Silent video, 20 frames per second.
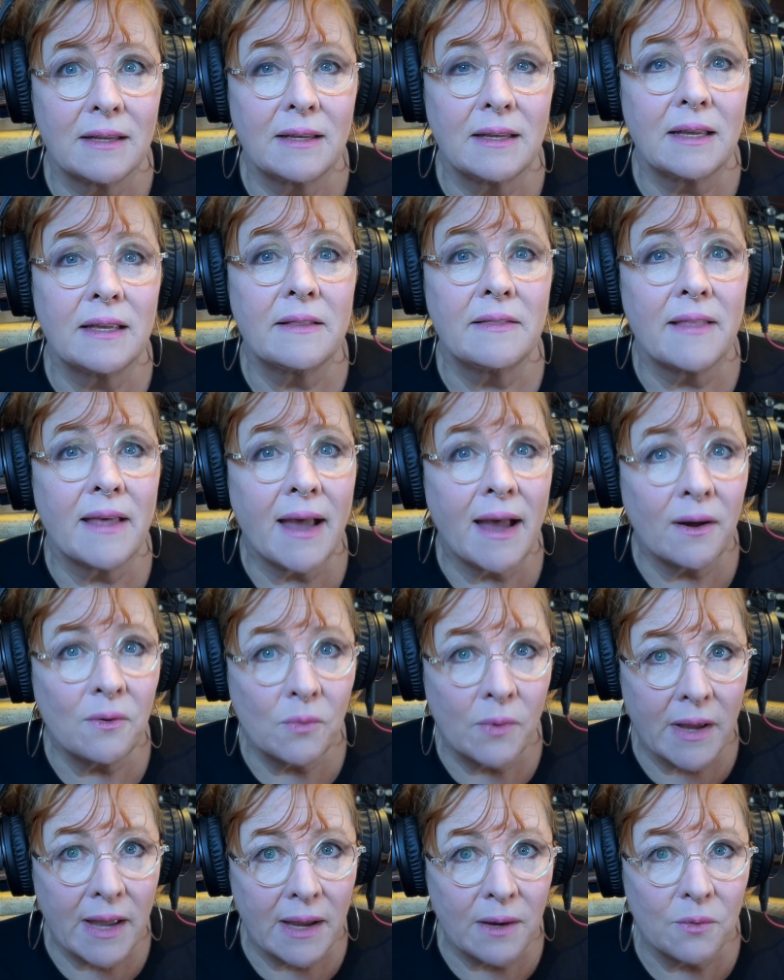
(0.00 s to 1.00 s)
in that
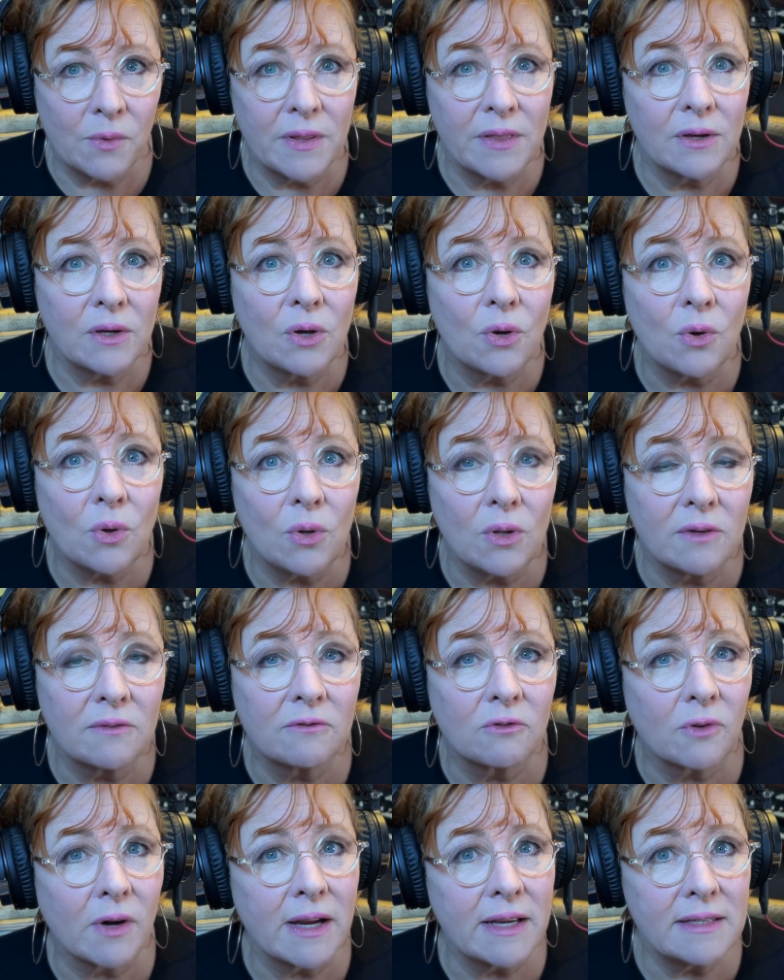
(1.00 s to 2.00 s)
way with the goal of
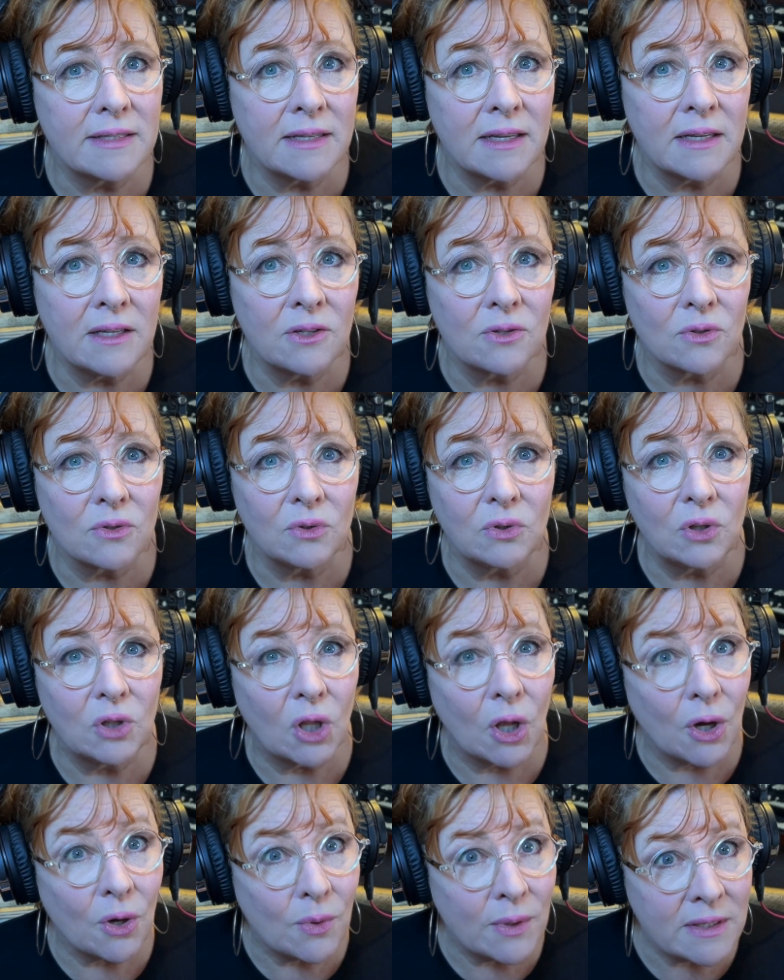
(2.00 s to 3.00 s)
raising your
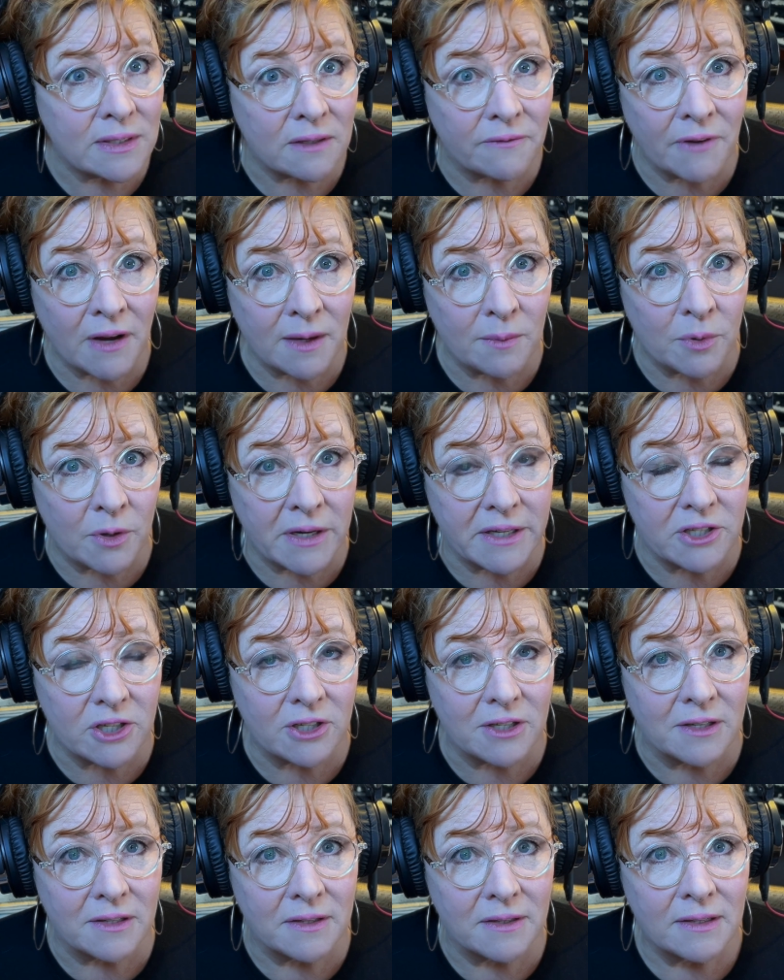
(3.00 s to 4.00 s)
lowest
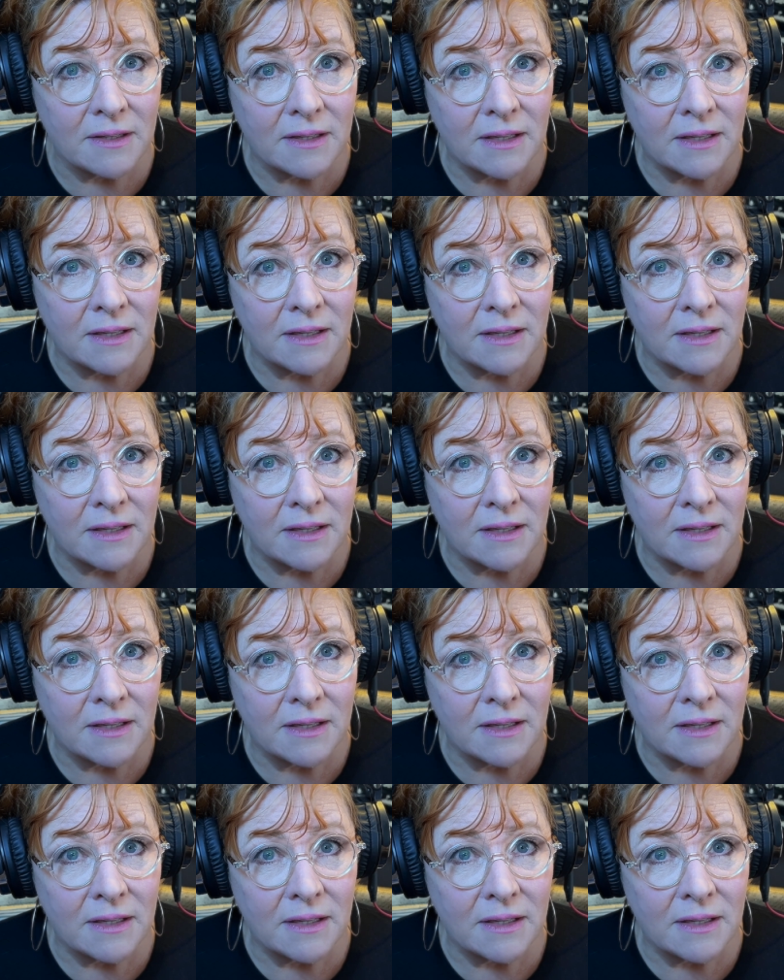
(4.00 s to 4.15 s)
vibration